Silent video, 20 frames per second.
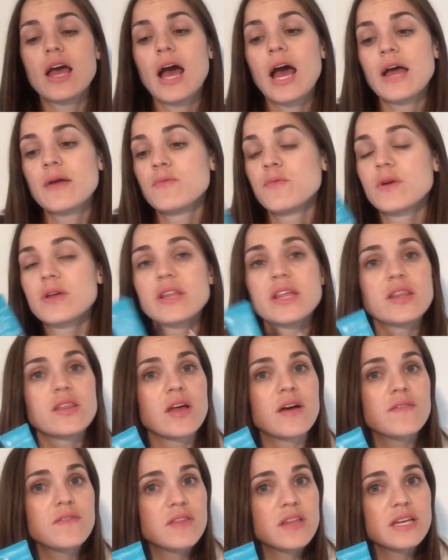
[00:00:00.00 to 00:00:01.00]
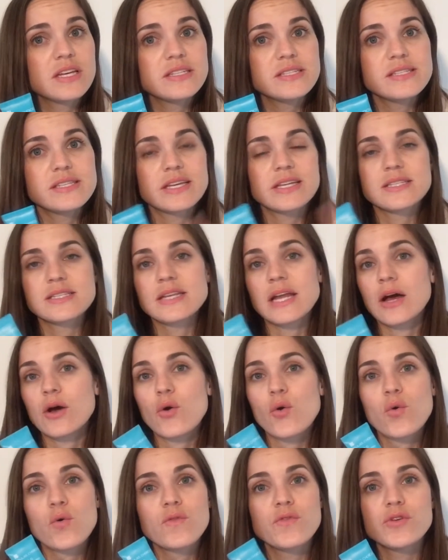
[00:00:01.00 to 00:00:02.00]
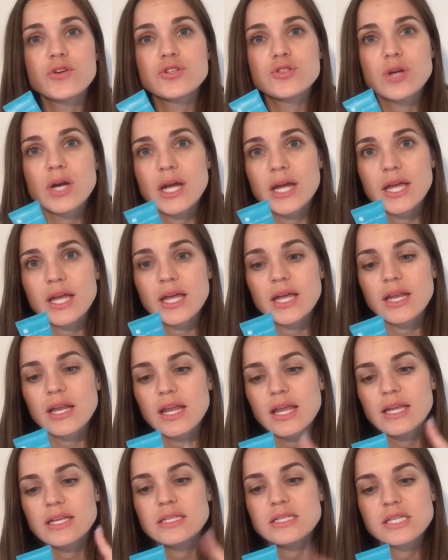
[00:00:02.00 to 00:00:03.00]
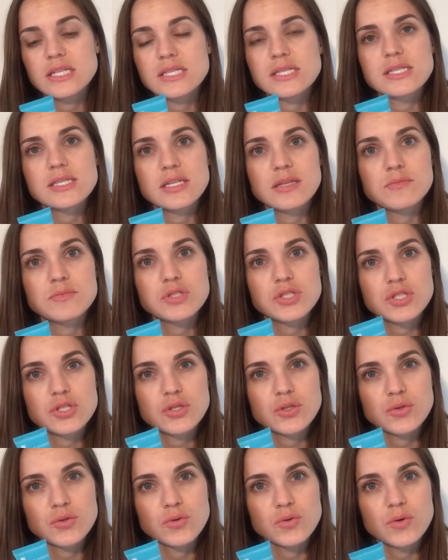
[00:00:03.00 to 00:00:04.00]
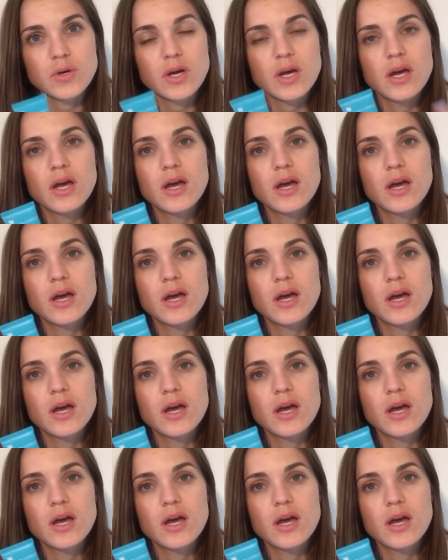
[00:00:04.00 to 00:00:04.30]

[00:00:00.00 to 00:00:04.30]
I really love this. It's not over drying. It does seem to